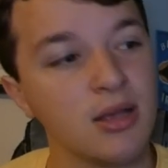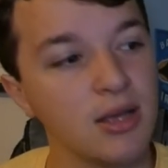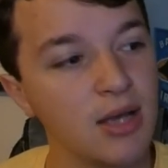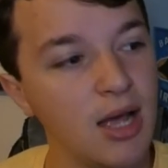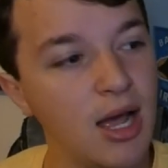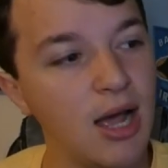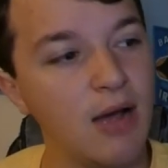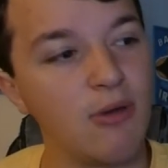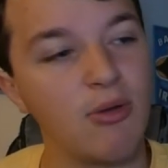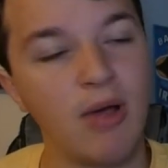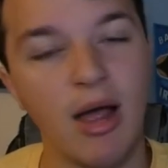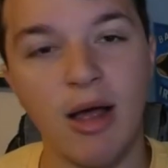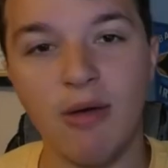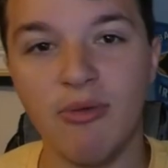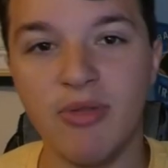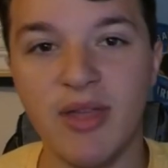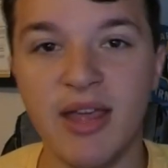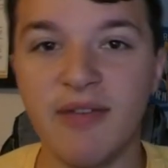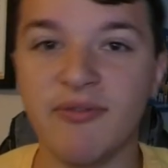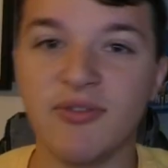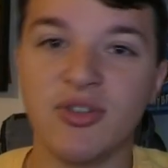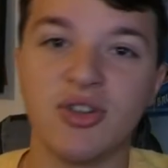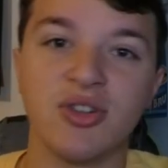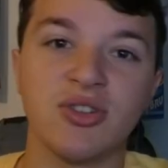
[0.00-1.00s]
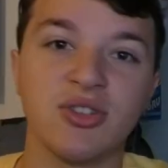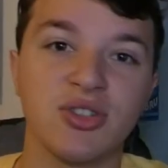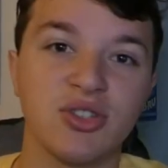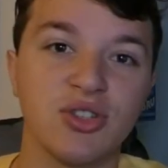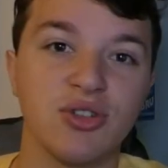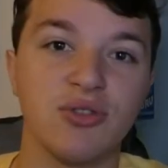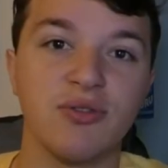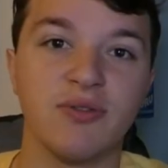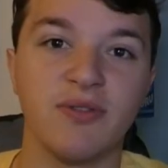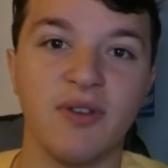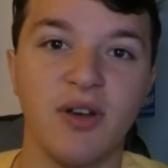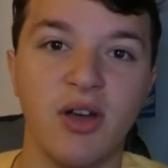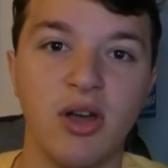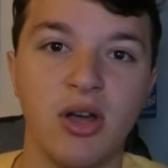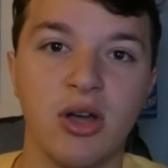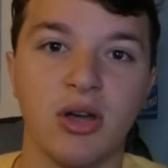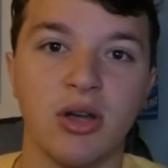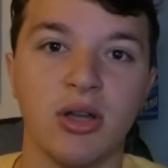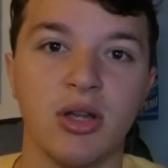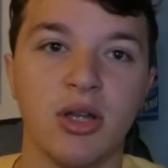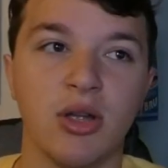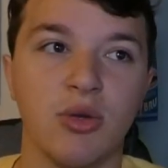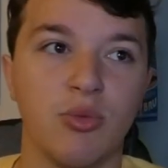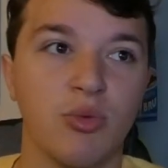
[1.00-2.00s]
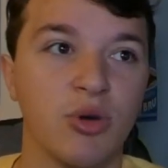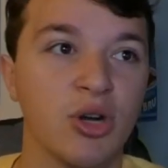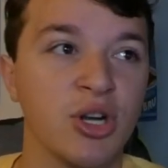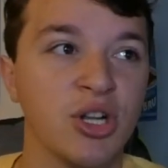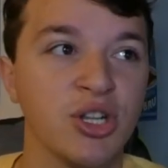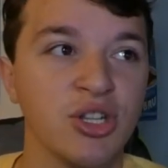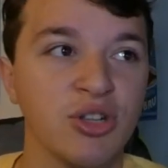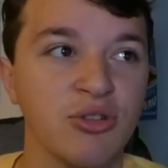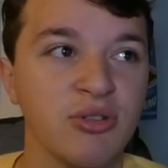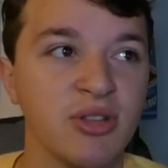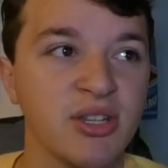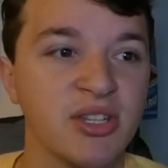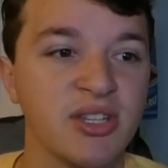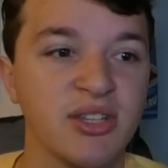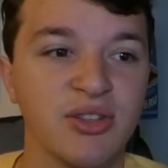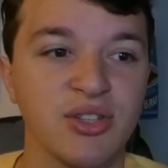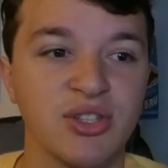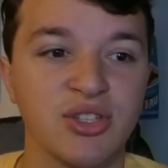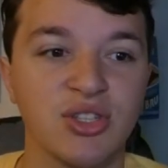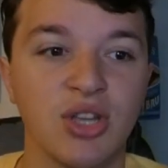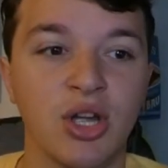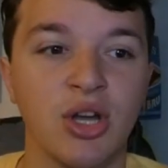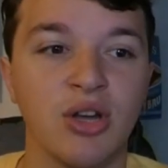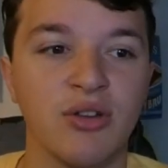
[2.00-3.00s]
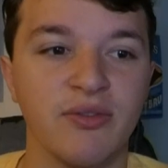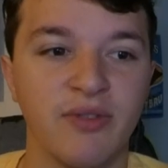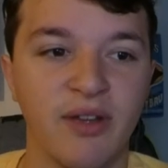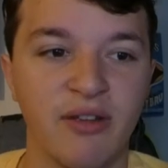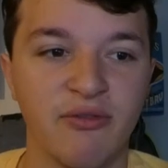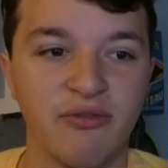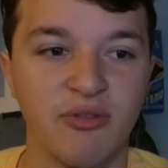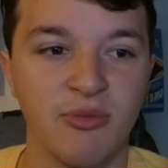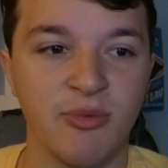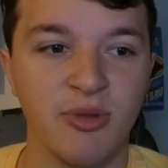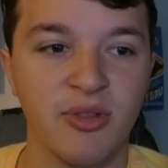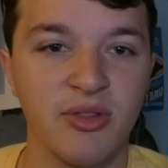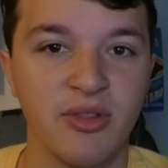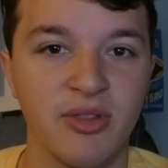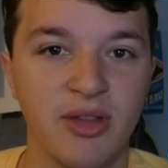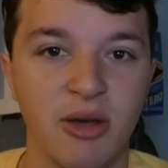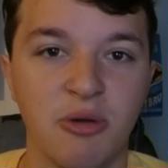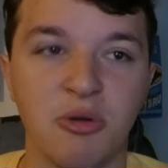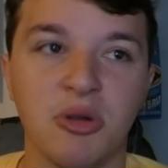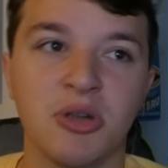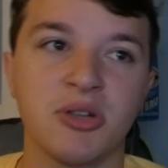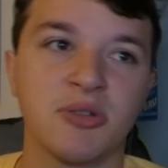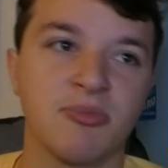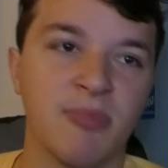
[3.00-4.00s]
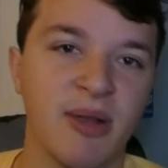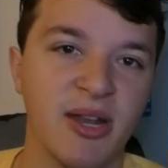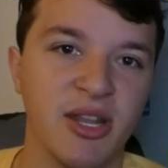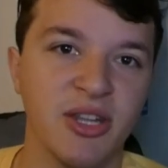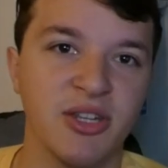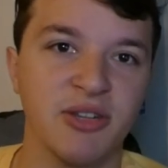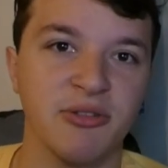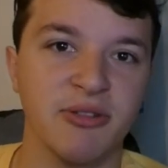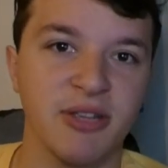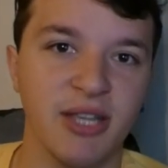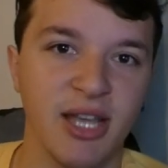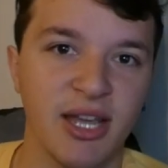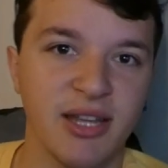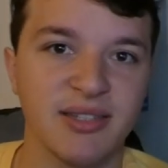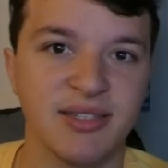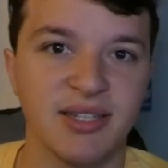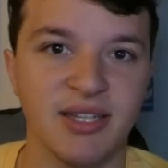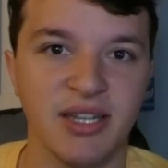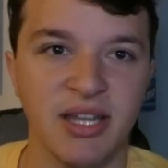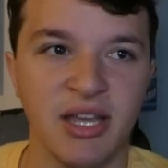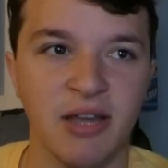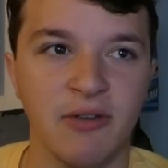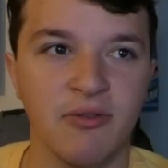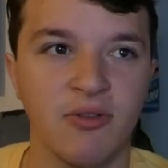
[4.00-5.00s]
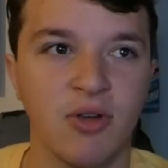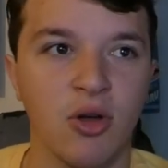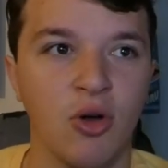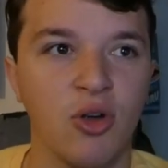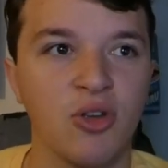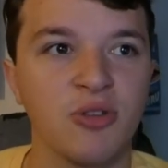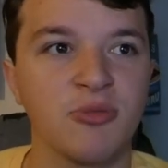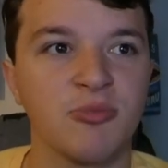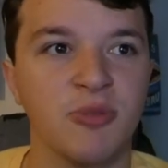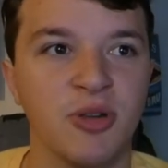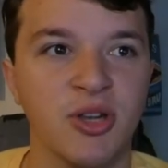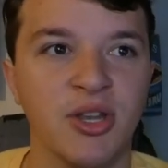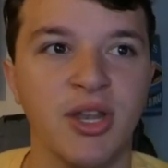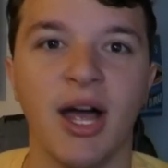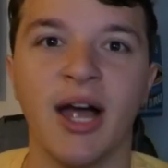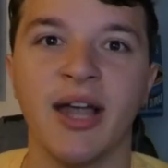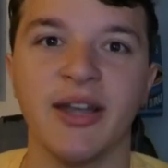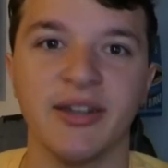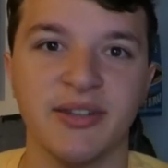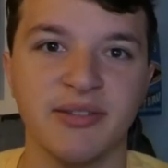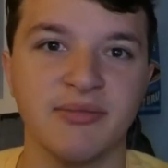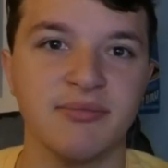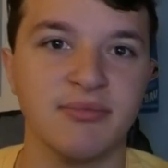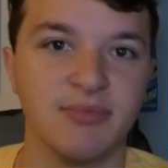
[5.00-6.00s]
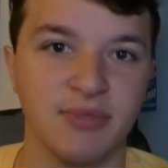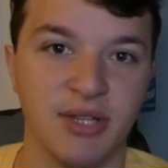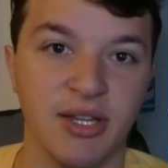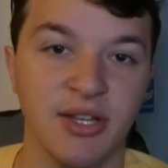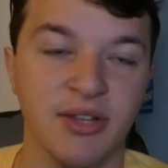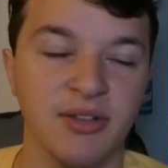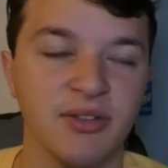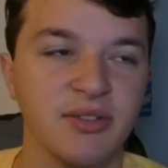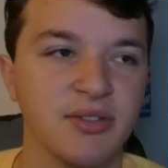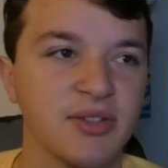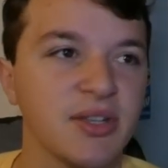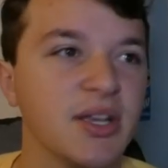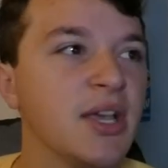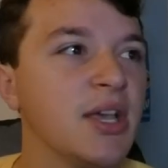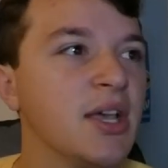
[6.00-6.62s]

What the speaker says: how they've done so far. I'm going to do this at the start of every month. I was meant to do it yesterday, of course, but I didn't.